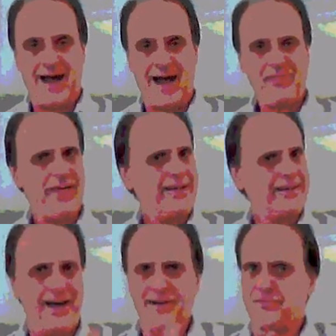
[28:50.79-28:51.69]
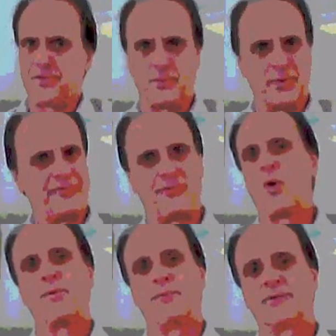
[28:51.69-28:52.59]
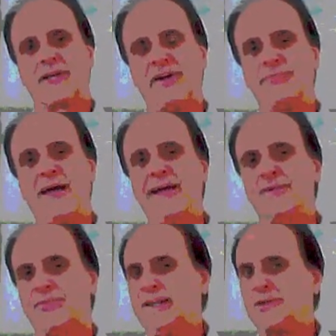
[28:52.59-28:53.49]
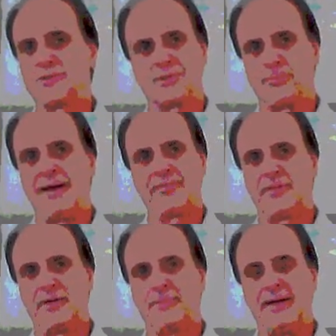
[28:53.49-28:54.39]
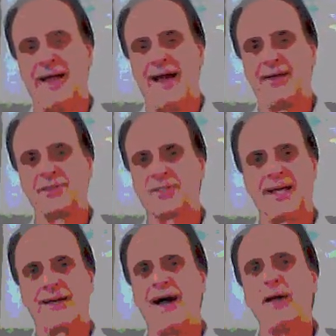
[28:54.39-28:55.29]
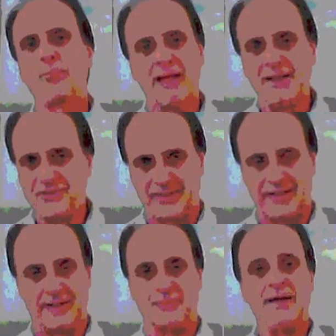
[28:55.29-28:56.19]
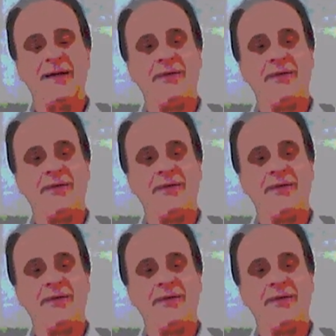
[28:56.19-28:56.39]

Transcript: I thank God for the reformers. I've made videos about them, and I say God bless them.